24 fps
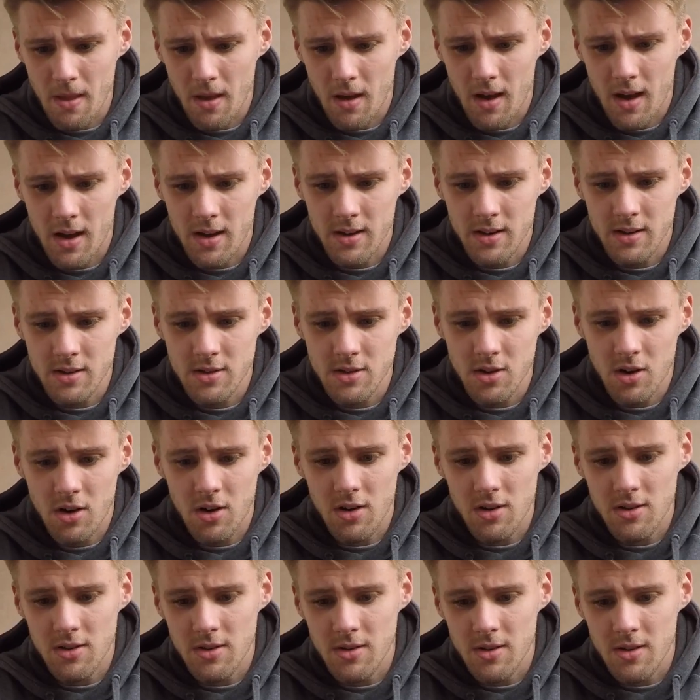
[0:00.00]
And it's got,
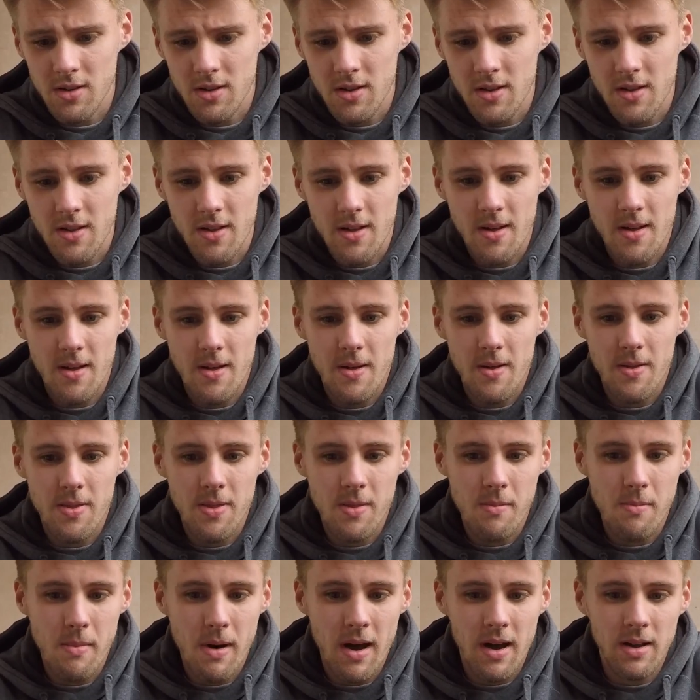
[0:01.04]
the
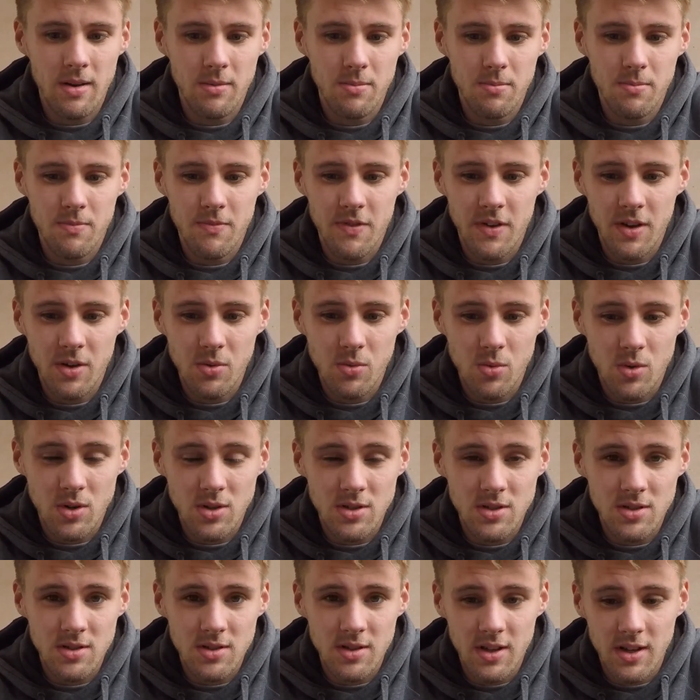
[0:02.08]
main thing
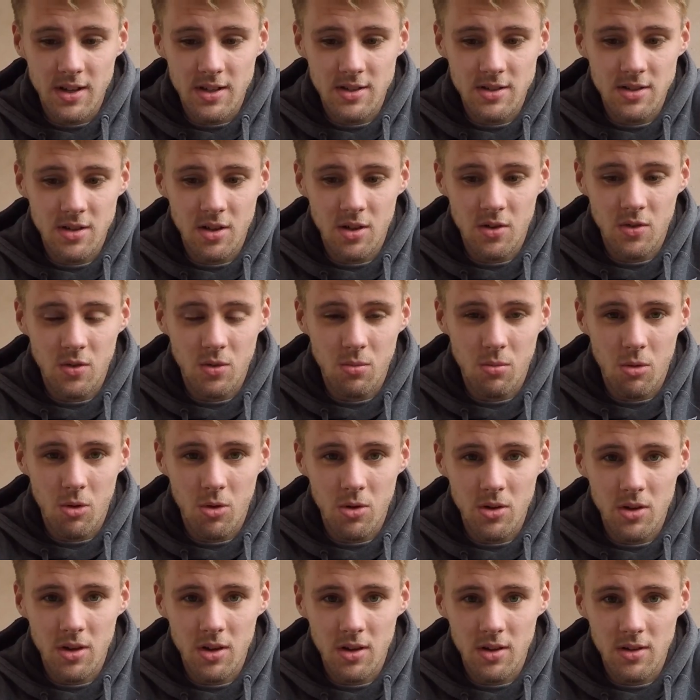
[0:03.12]
was the external
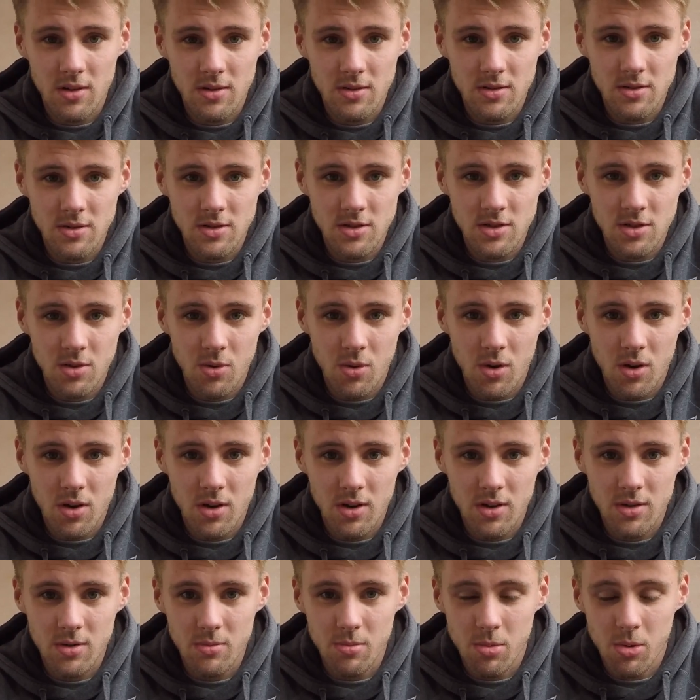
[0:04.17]
mic, so I
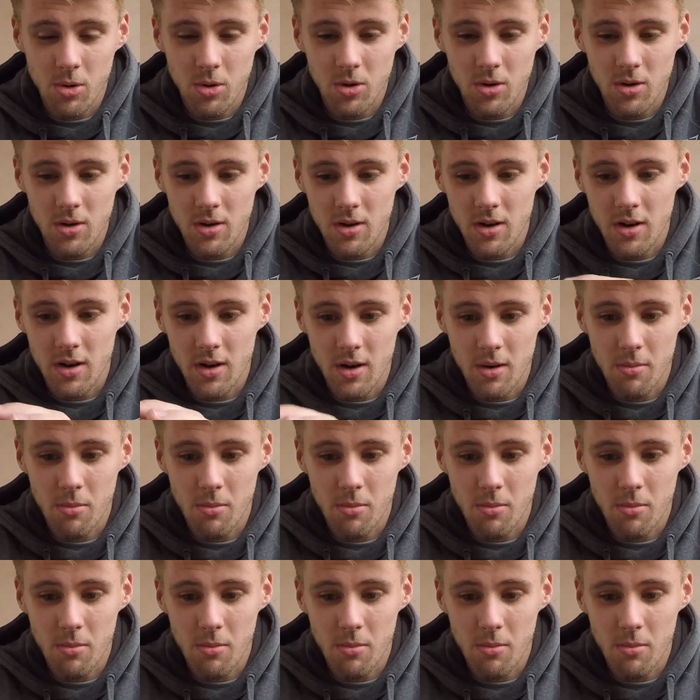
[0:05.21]
can put a